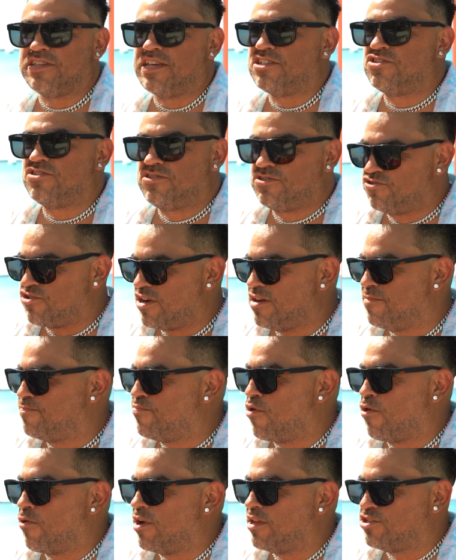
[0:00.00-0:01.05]
they try to
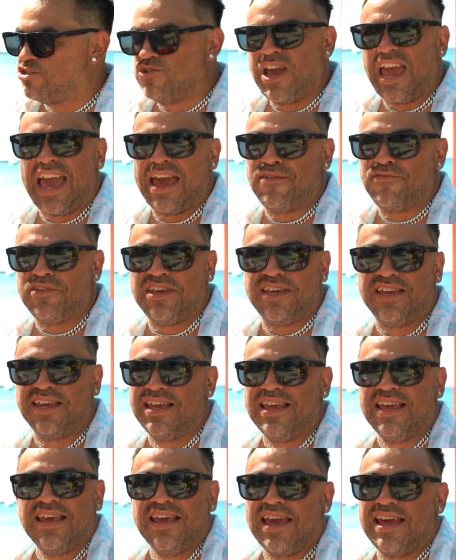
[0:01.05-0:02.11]
pour it too heavy
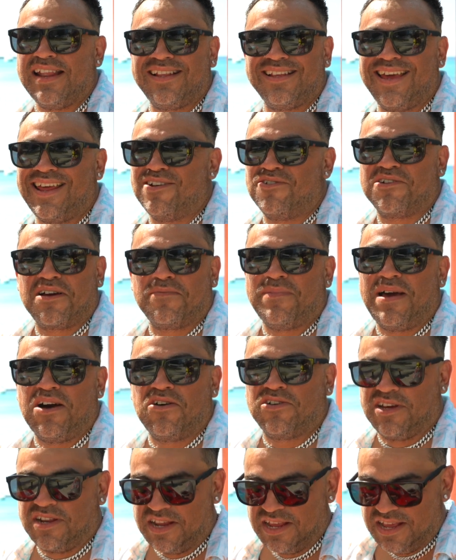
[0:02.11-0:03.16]
and it, it don't come out
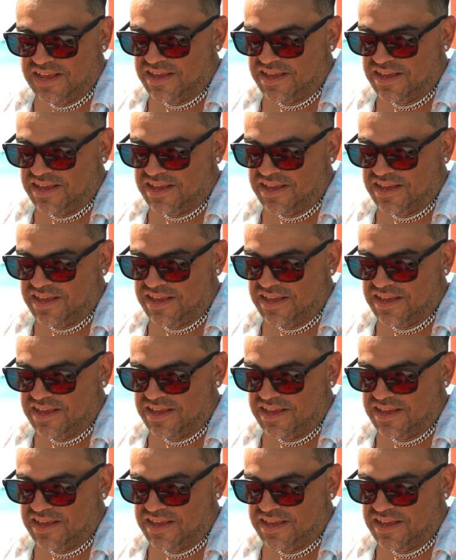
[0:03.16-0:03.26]
good.